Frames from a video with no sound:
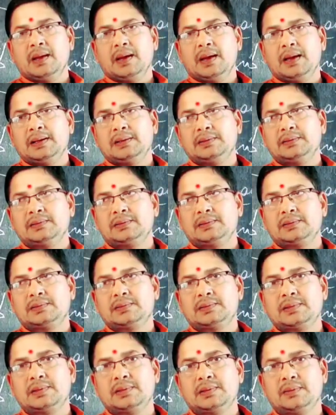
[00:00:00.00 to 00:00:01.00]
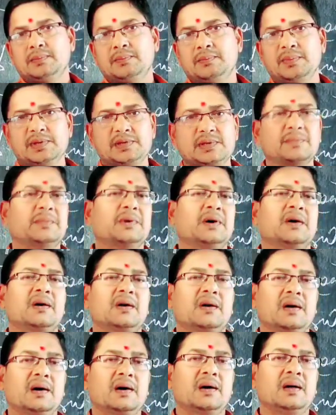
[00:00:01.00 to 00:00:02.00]
And Mr.
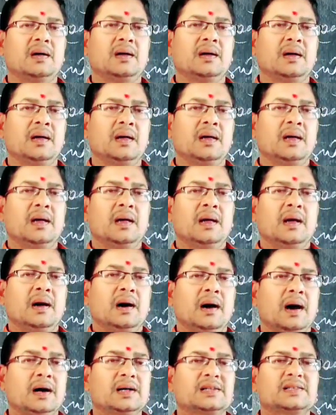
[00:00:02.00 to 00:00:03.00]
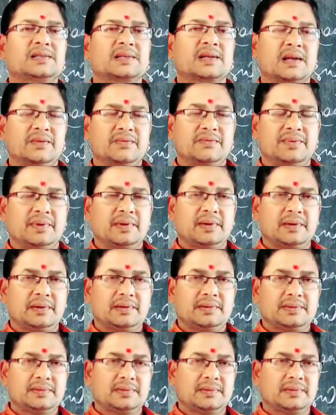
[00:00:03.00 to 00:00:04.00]
Maharana has
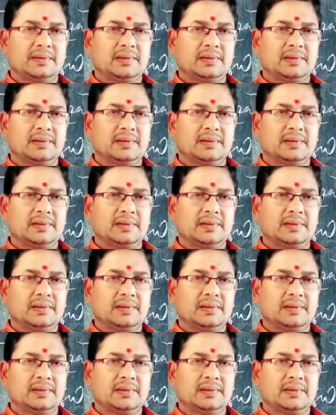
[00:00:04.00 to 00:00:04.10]
conferred